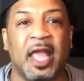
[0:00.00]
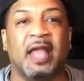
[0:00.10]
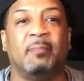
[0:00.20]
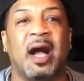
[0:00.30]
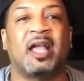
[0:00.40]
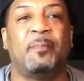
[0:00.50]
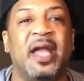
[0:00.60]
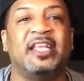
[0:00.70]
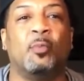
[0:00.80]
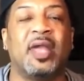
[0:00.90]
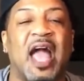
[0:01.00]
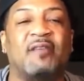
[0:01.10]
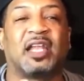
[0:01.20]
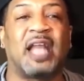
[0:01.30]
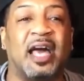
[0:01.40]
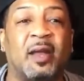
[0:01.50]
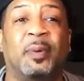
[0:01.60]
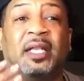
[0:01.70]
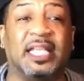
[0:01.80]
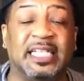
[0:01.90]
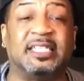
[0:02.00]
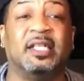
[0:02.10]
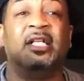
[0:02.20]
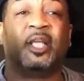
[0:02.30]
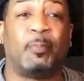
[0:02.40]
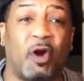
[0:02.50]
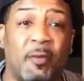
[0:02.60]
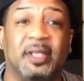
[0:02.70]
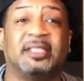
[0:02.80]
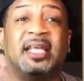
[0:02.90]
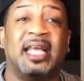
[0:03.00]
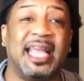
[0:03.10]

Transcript: in my opinion, we have a lot of police departments